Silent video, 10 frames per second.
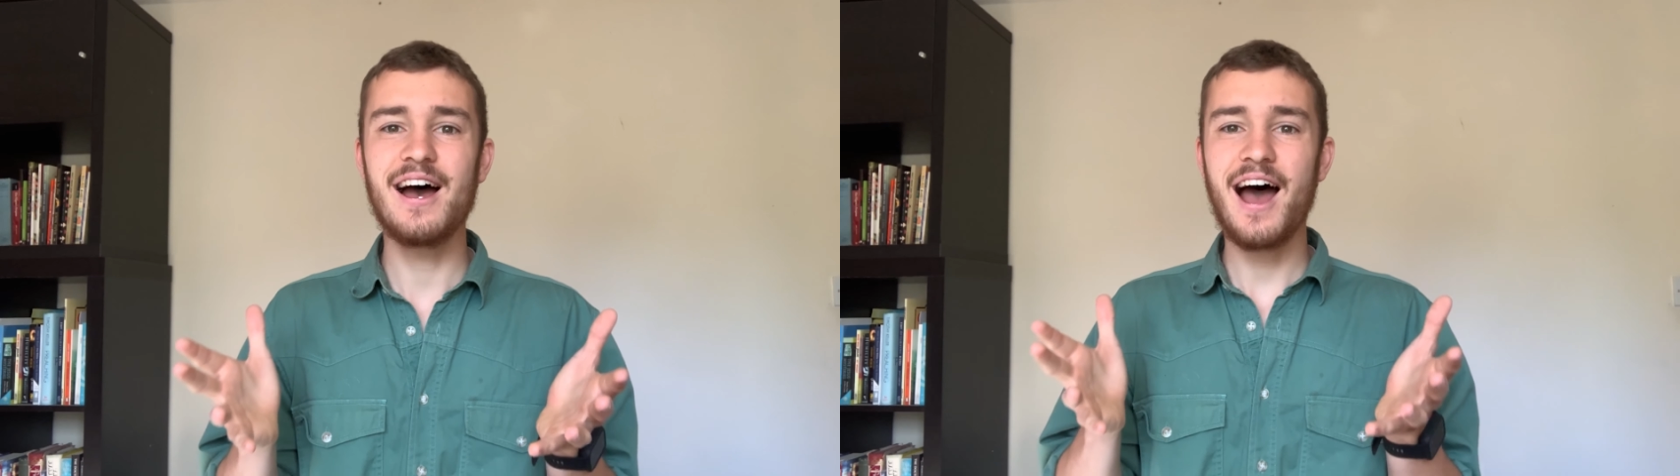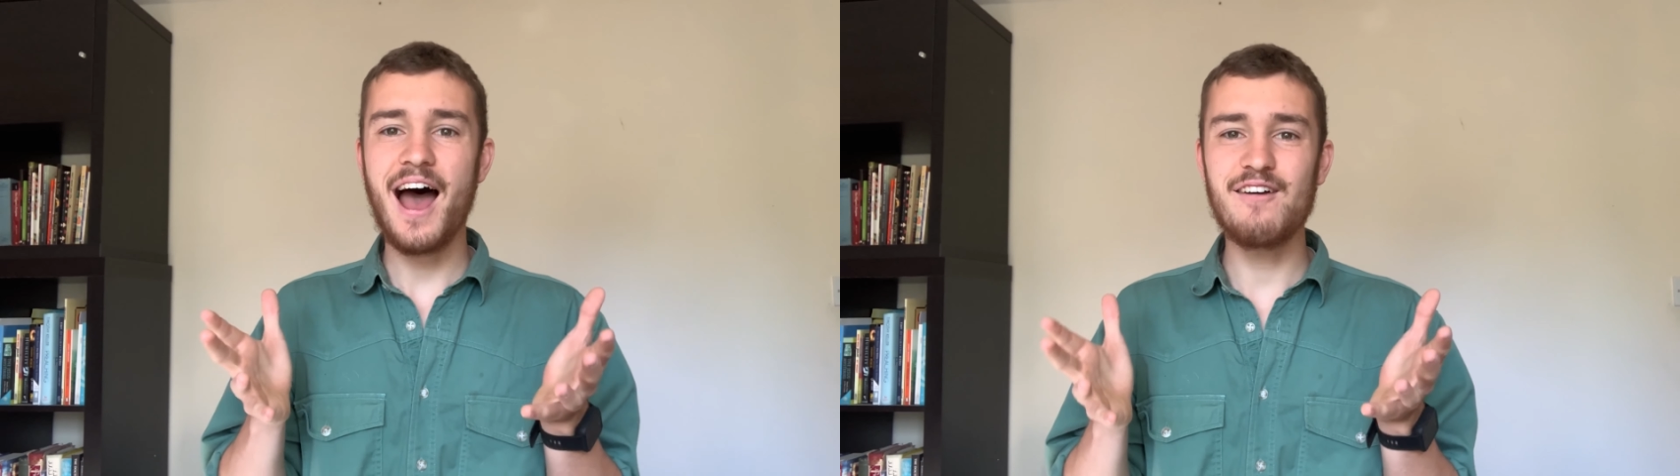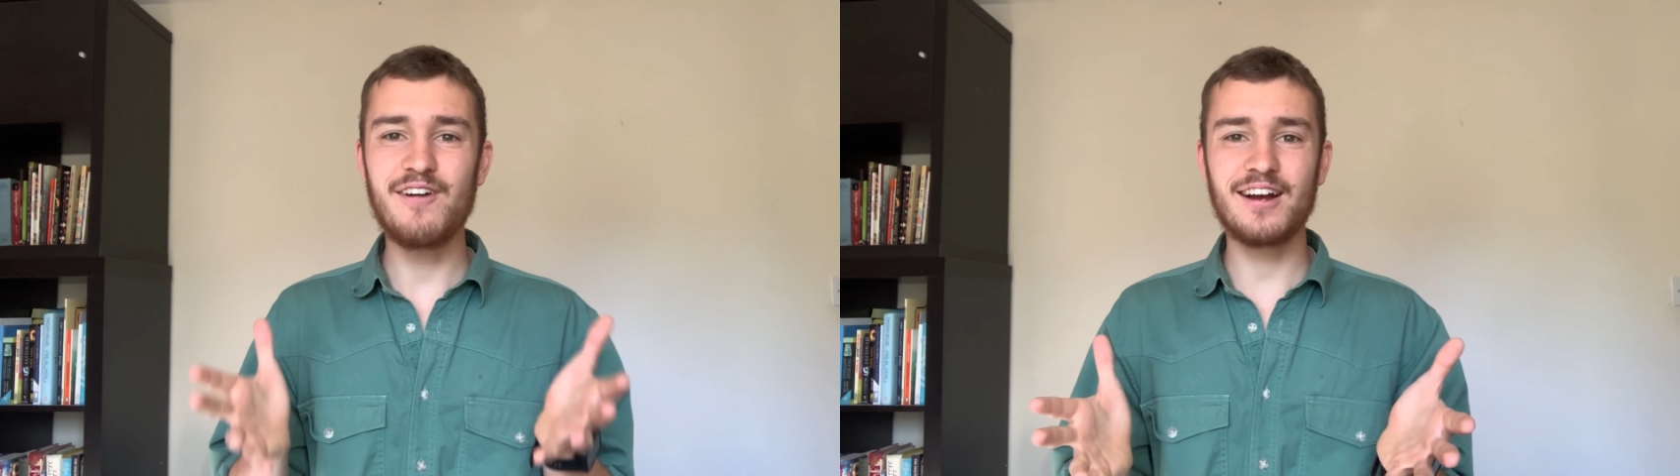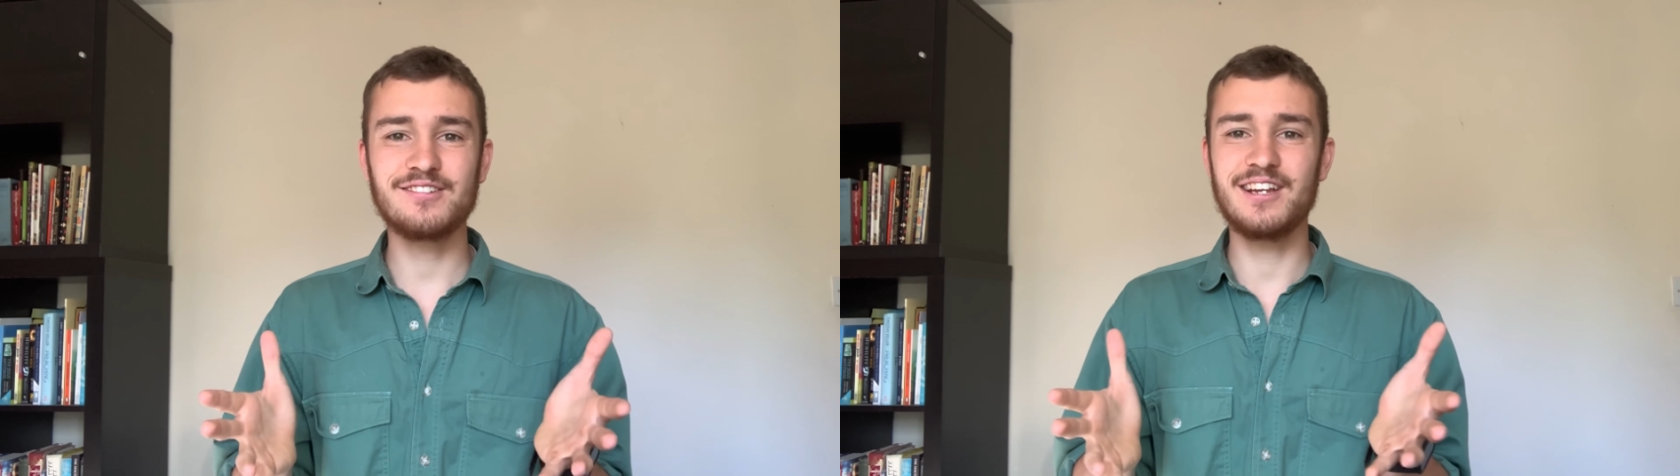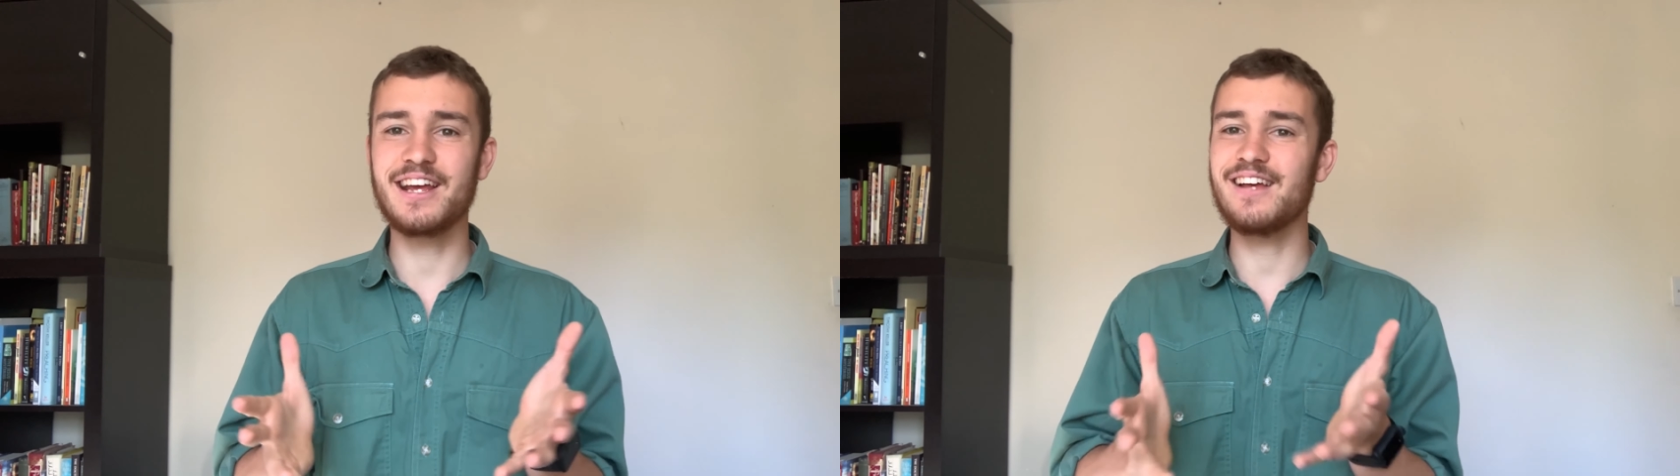a vaccine
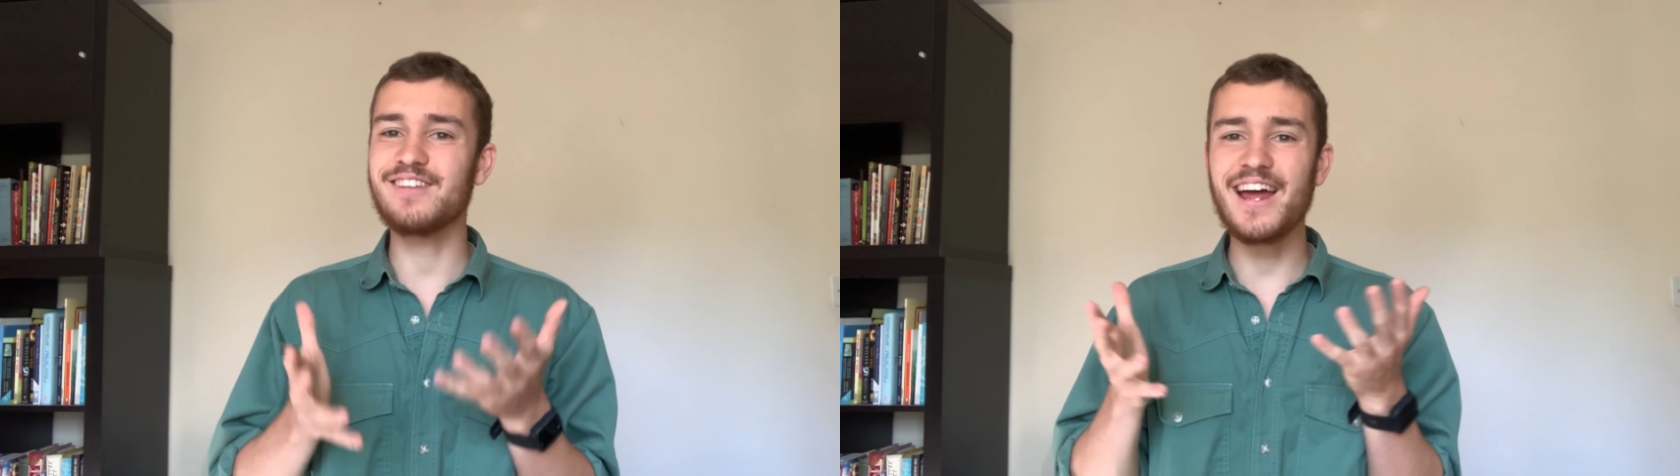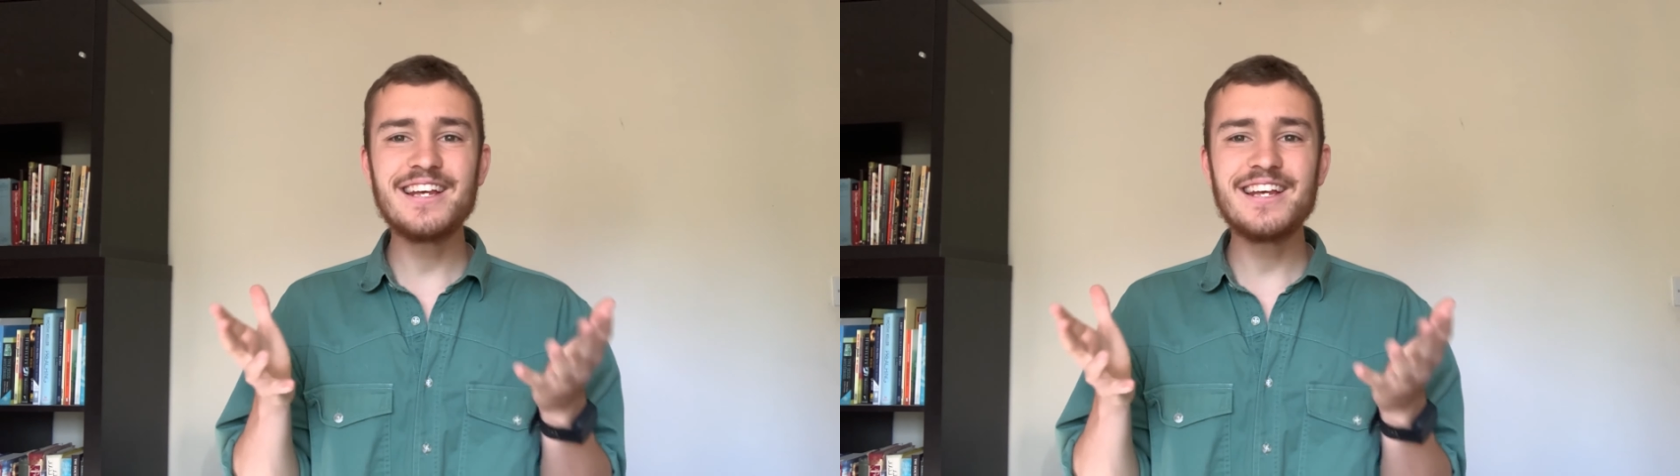against any